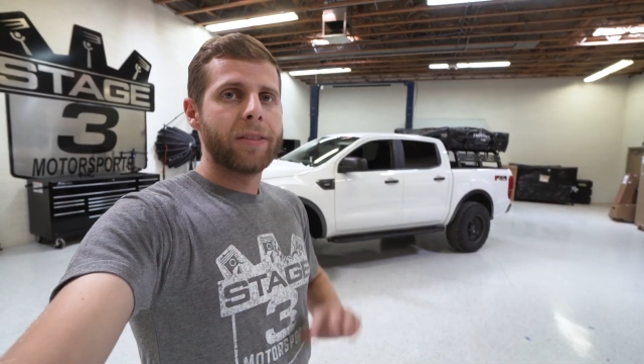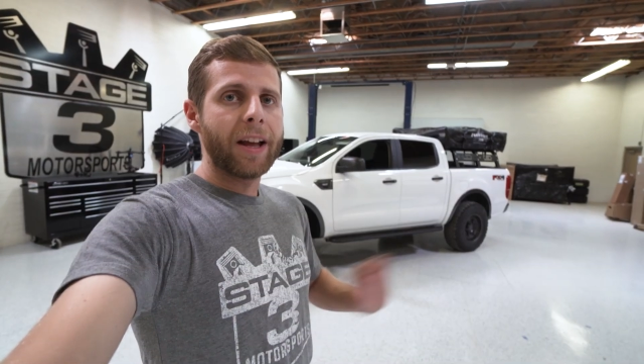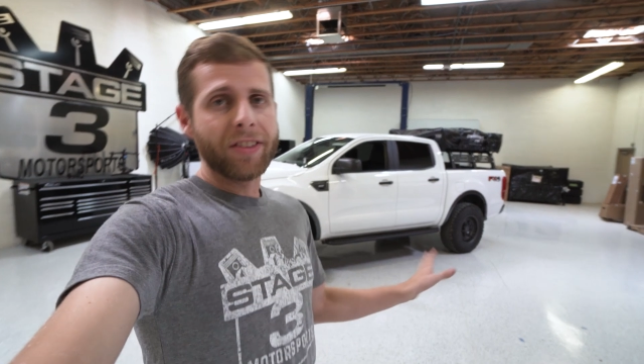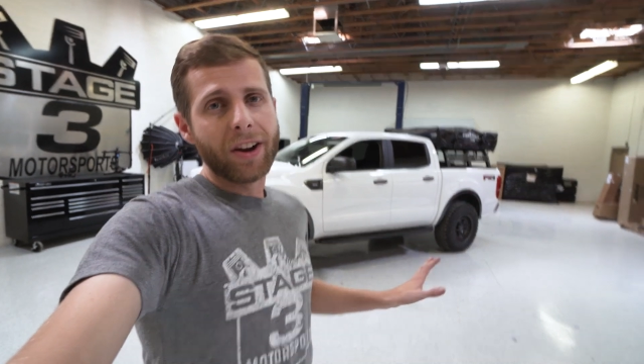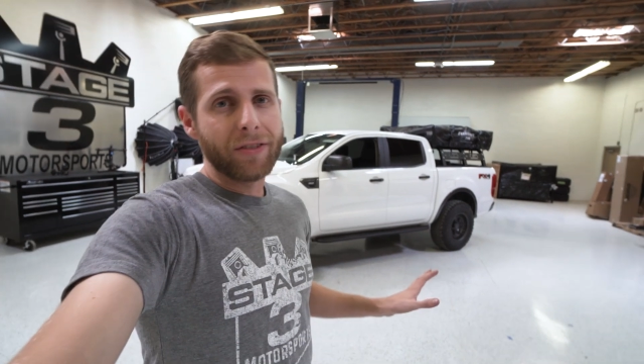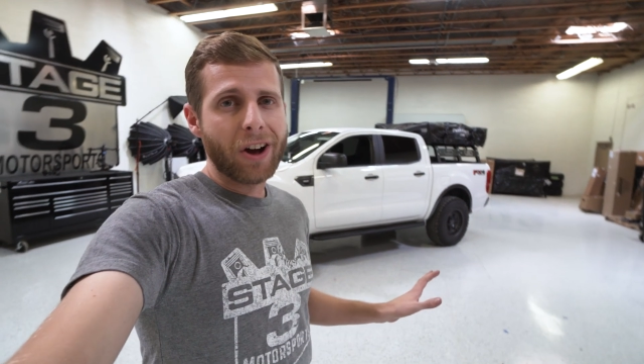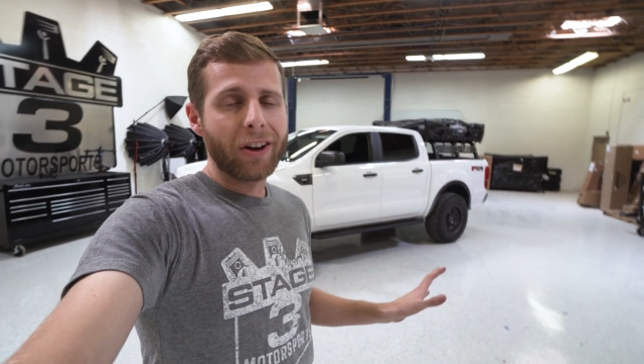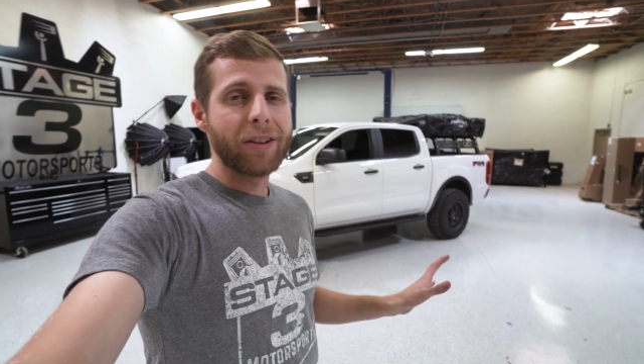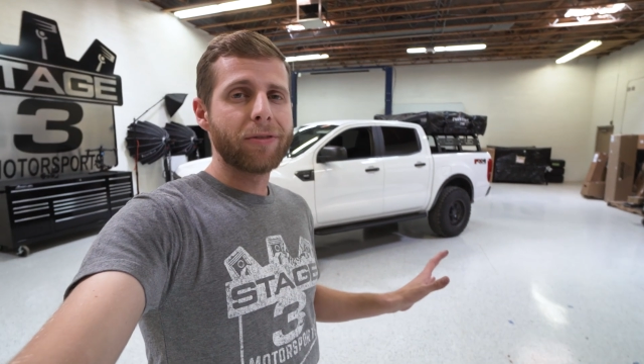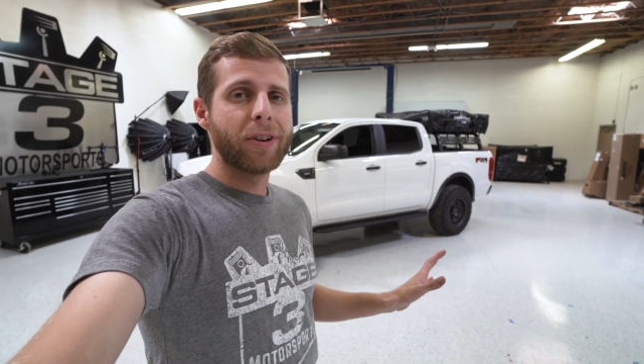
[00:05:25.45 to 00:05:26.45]
That's enough
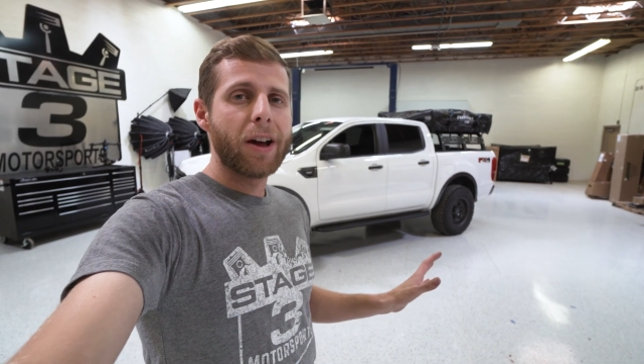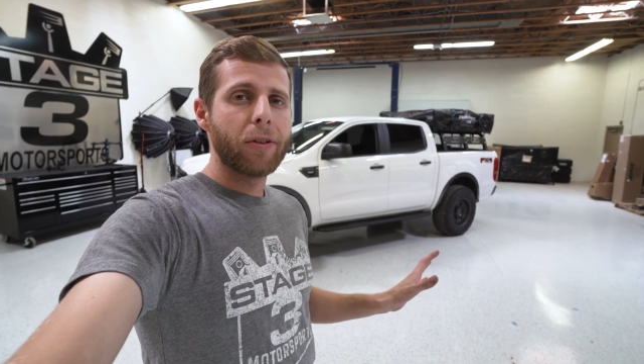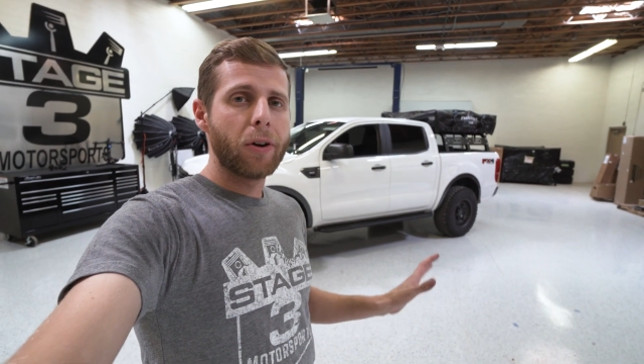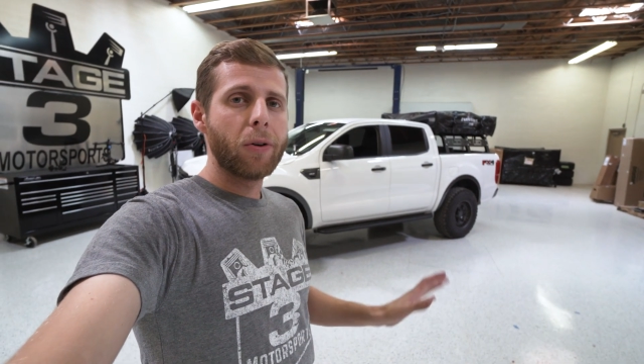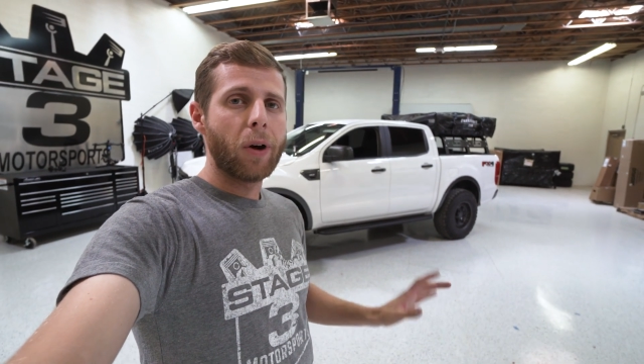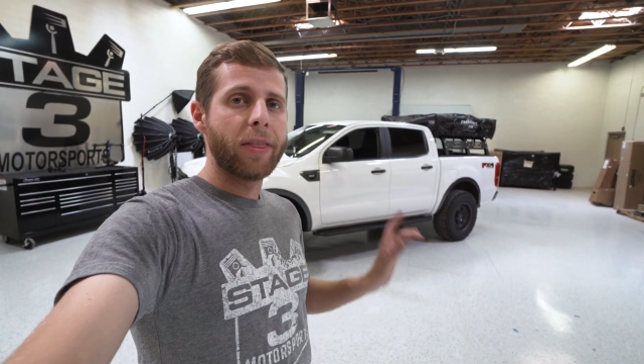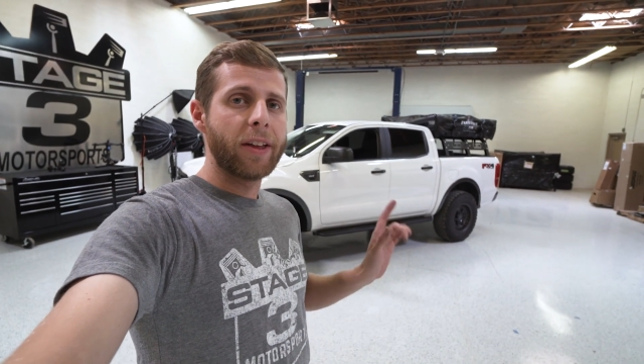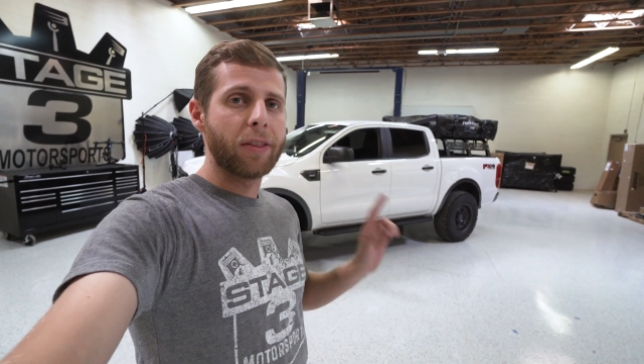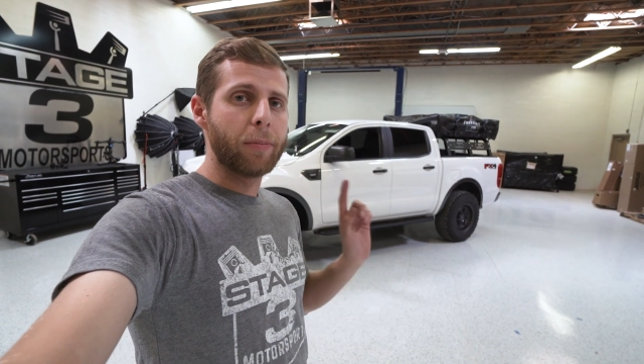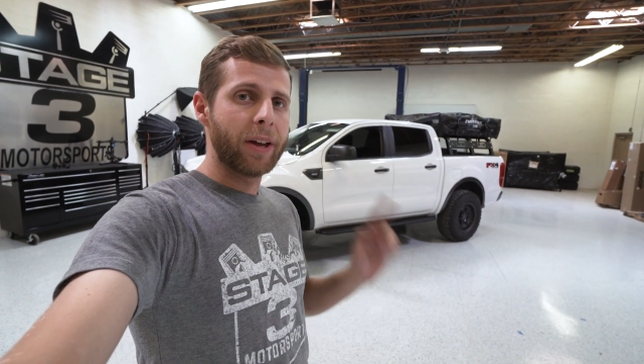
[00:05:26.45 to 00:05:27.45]
talking for now though. I
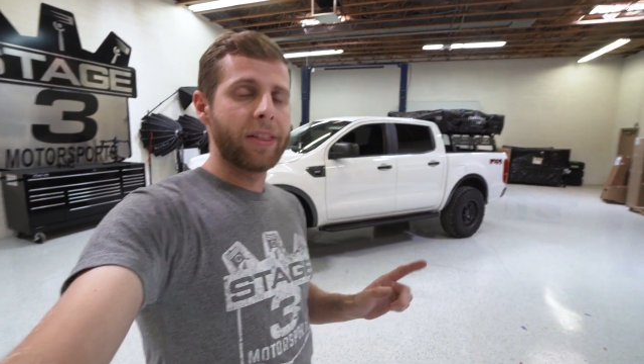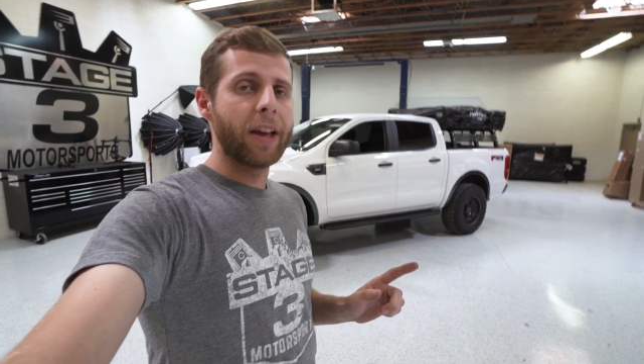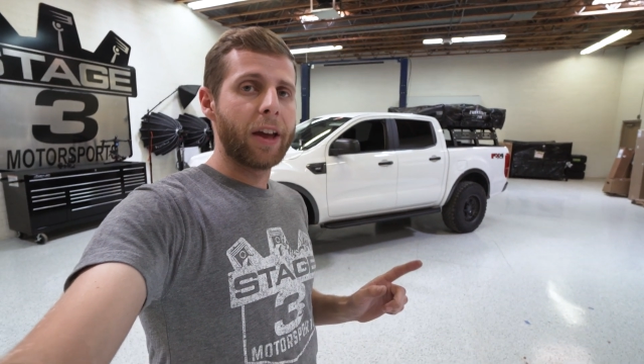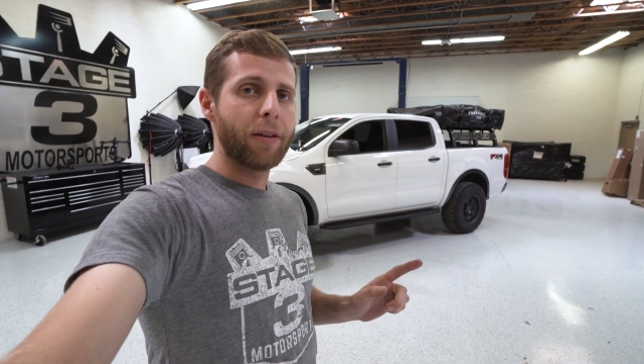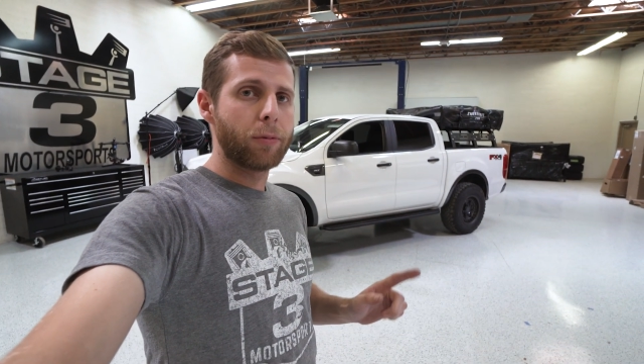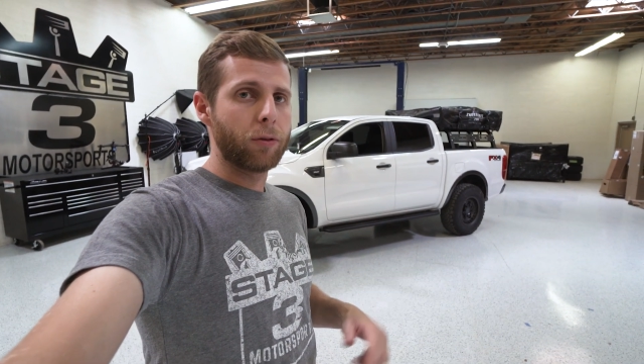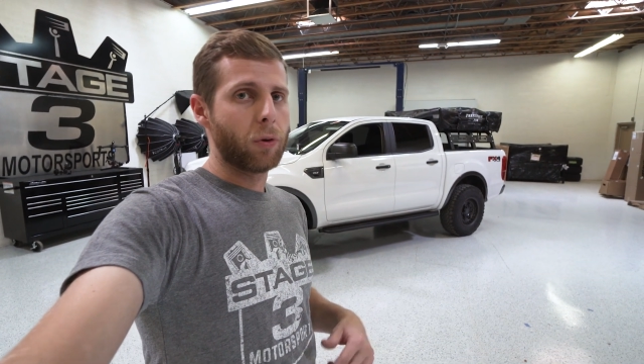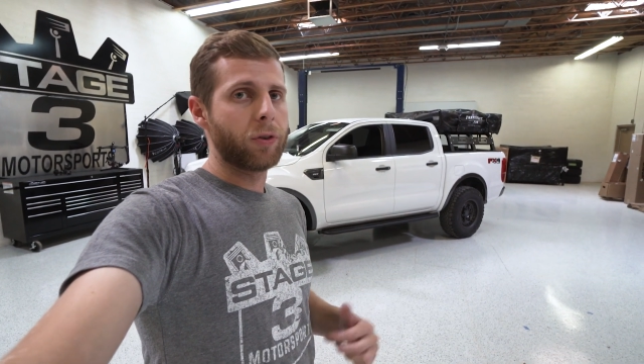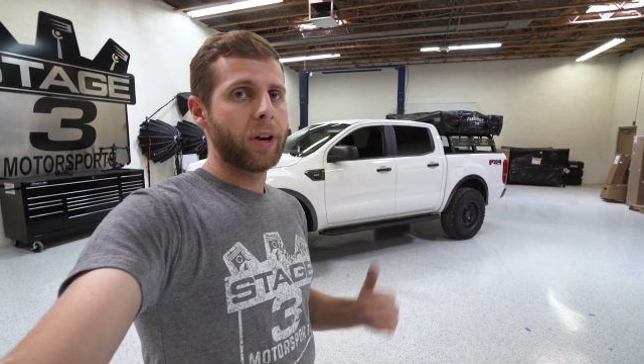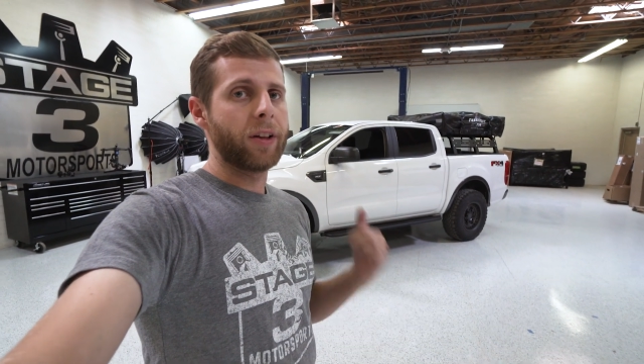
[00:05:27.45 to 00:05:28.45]
think the big thing that everybody's
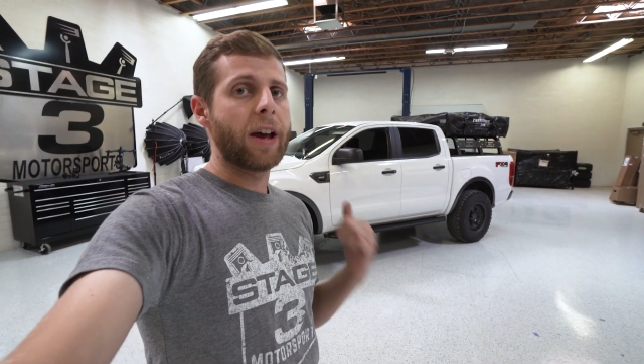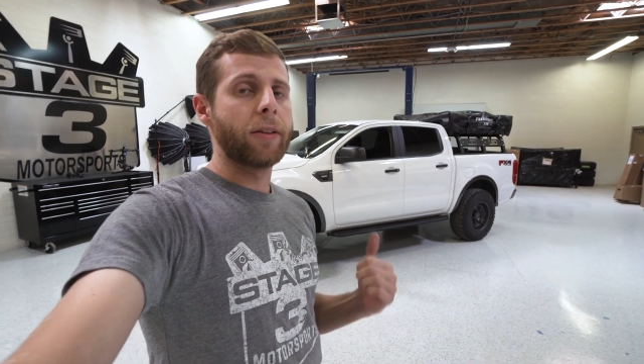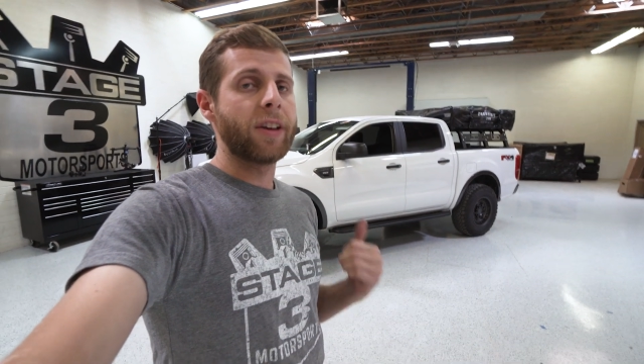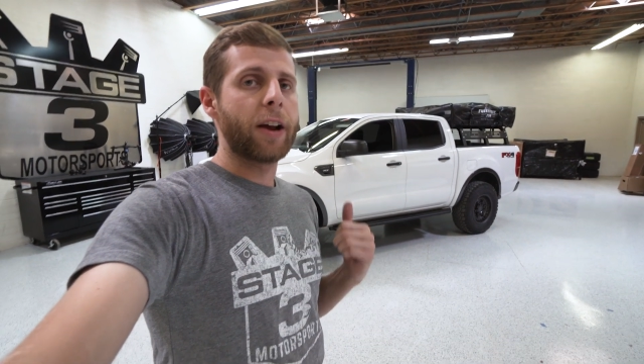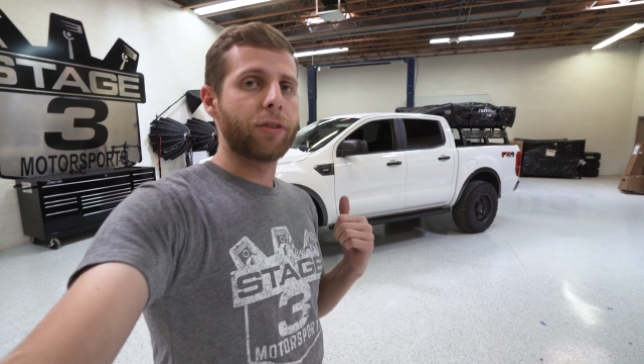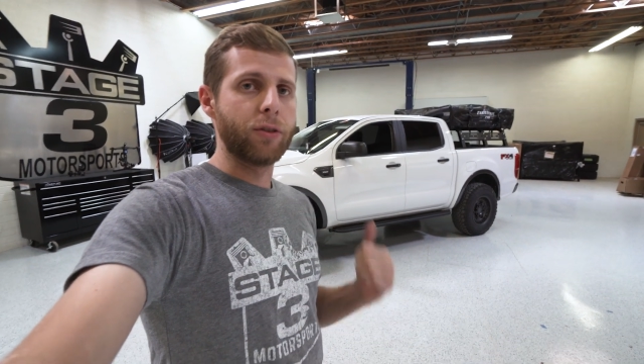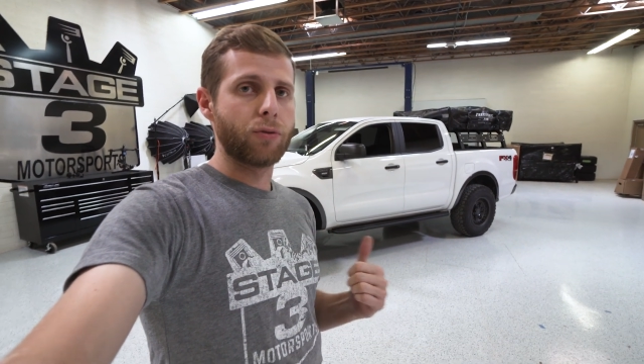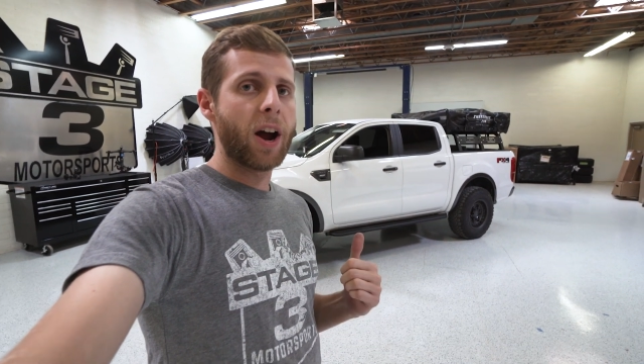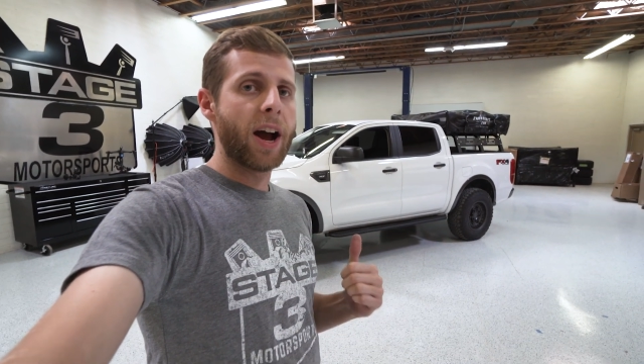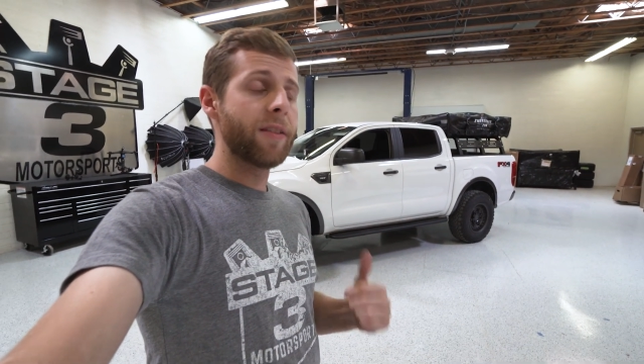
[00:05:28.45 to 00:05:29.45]
wondering is how this actually
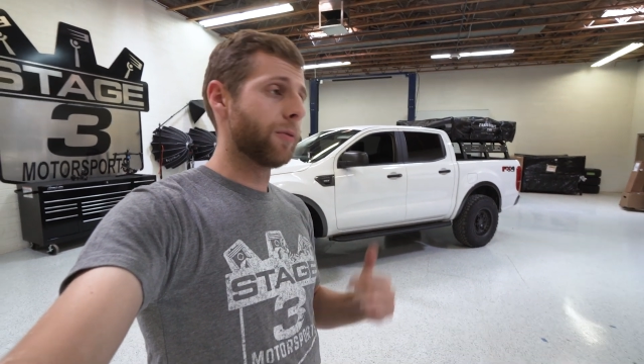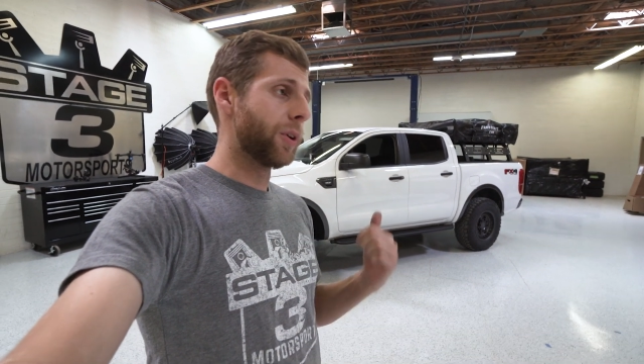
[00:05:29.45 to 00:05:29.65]
drives,